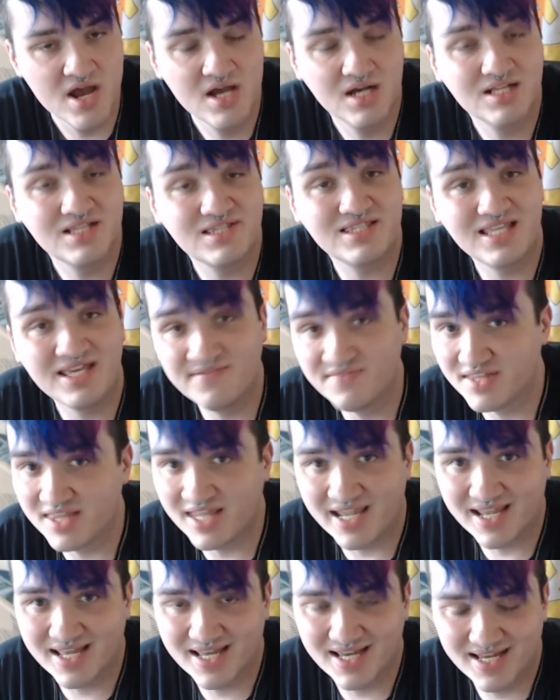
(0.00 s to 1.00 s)
Leave a
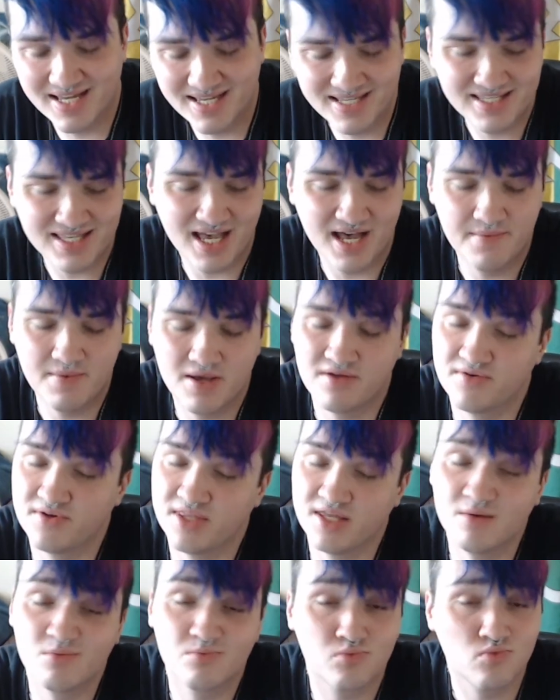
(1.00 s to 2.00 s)
like, guys. I'd
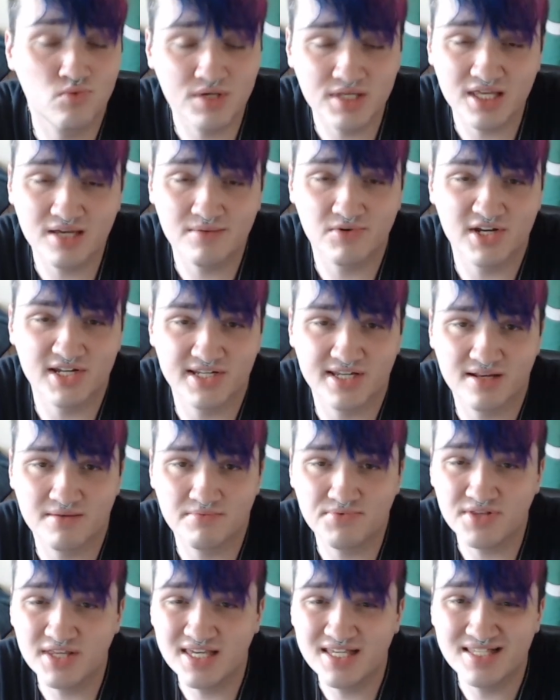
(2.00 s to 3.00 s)
really appreciate
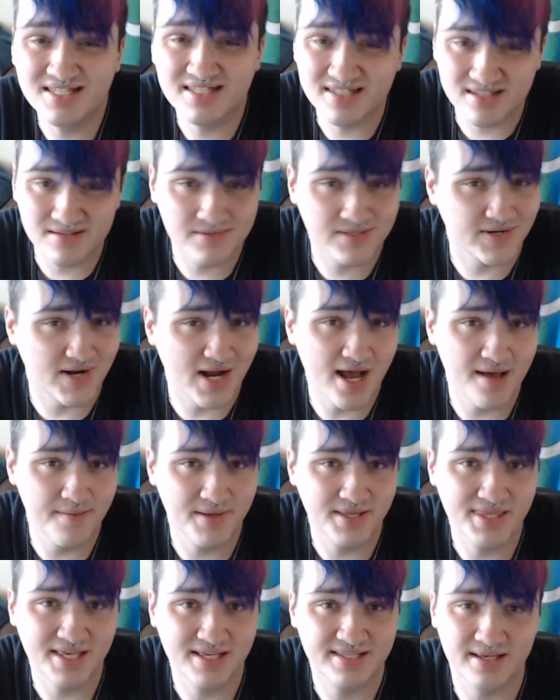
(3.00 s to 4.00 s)
it. Please
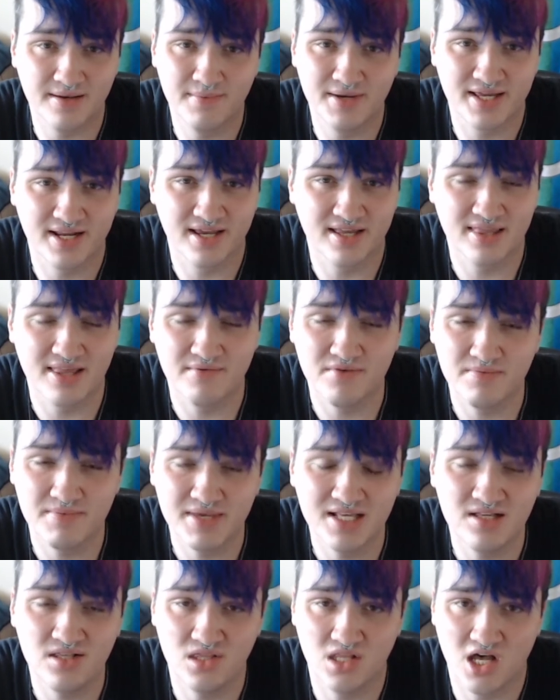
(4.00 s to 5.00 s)
subscribe, hit that sub button. That would
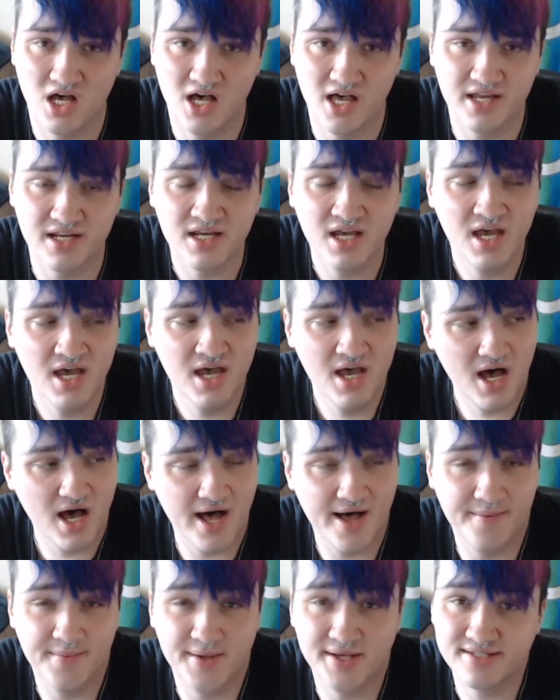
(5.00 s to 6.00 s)
mean a lot.
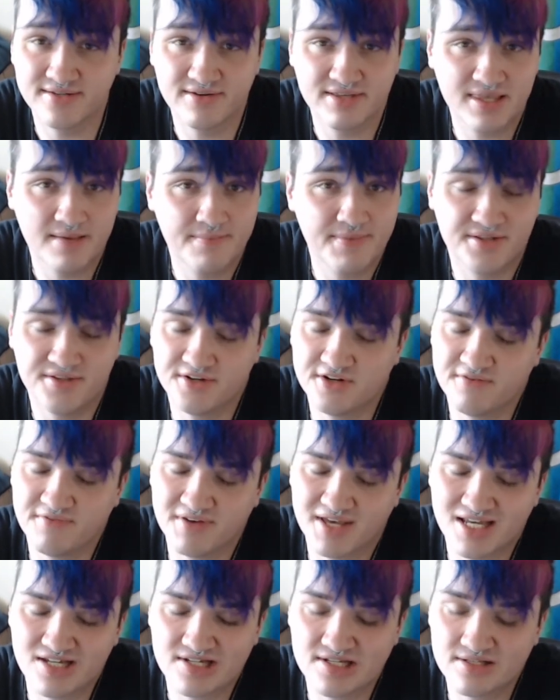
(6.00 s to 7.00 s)
Also hit that bell
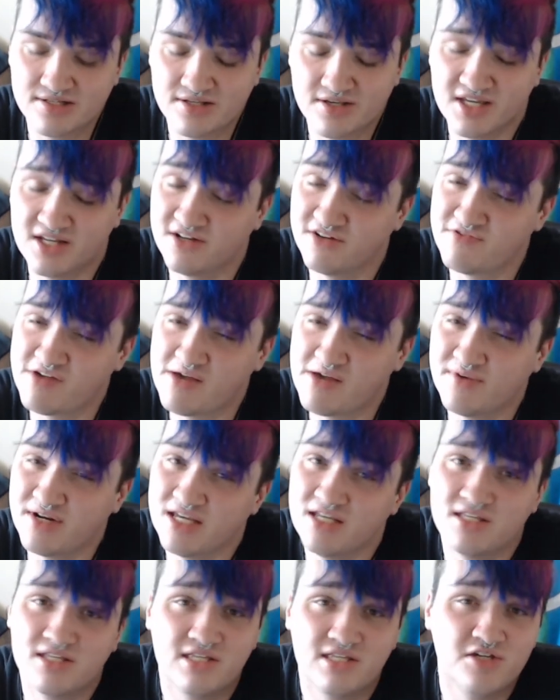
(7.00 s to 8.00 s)
notification so you get notified when
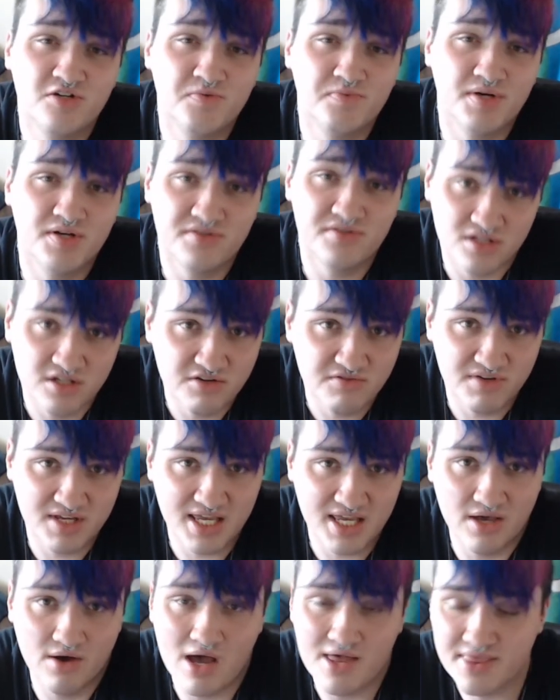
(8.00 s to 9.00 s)
I do post a new
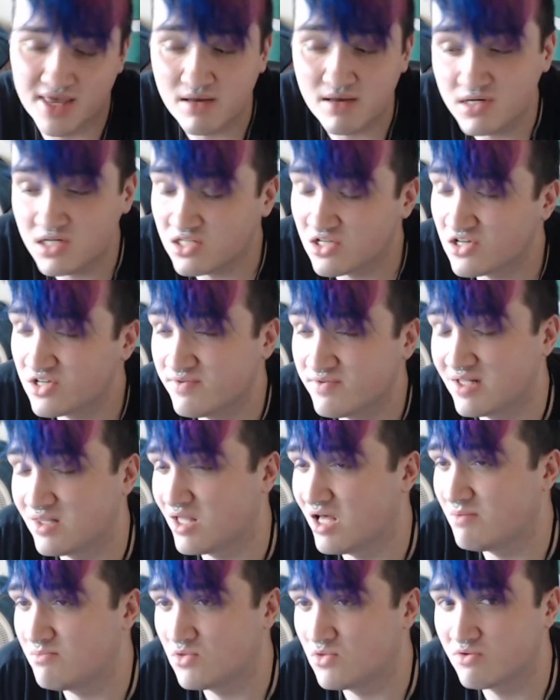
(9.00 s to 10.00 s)
video. I think I'm gonna start doing a
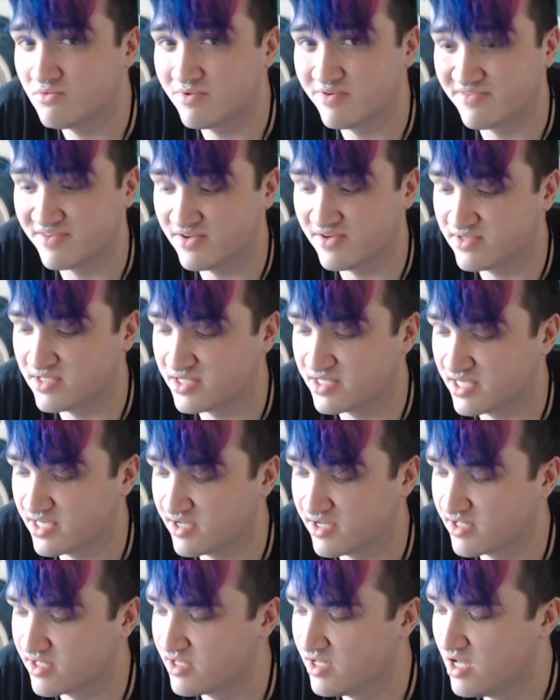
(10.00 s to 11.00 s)
lot more reviews on
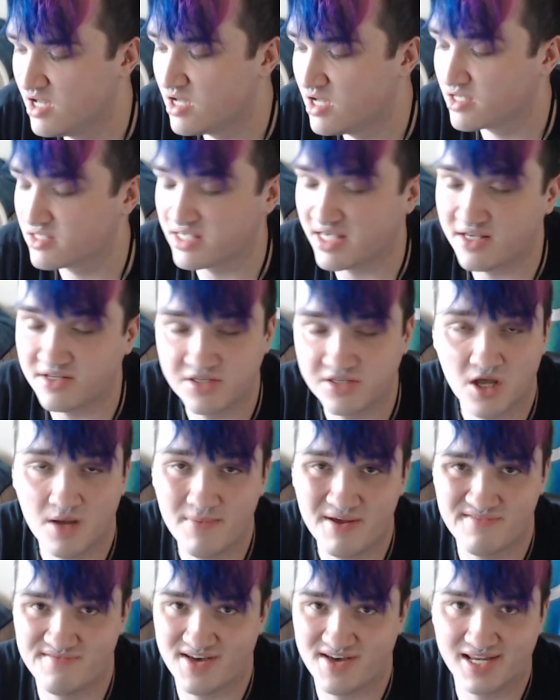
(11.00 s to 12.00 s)
here, because I also
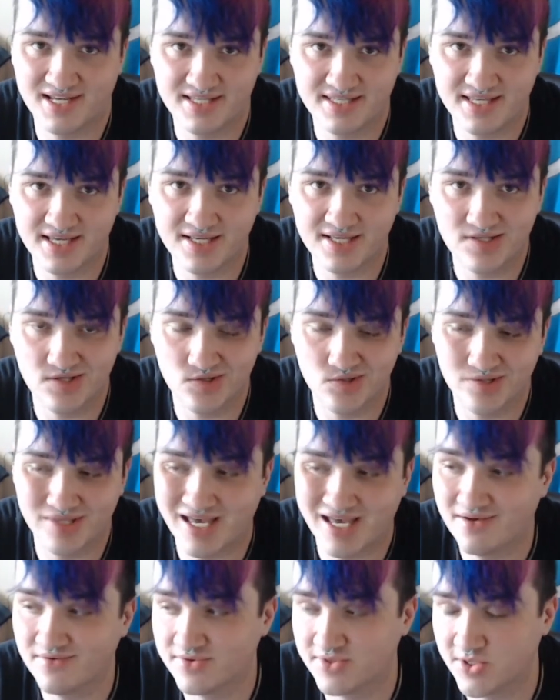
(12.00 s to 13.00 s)
got my Vita 6, so
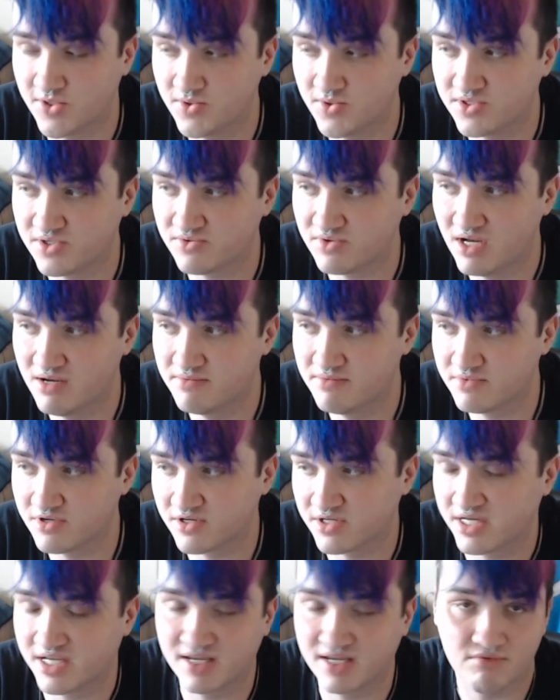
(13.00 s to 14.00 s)
those are
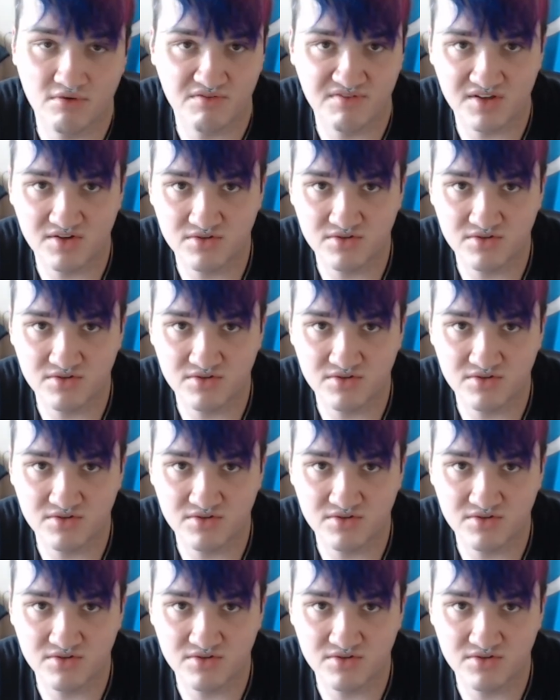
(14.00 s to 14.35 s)
gonna get reviewed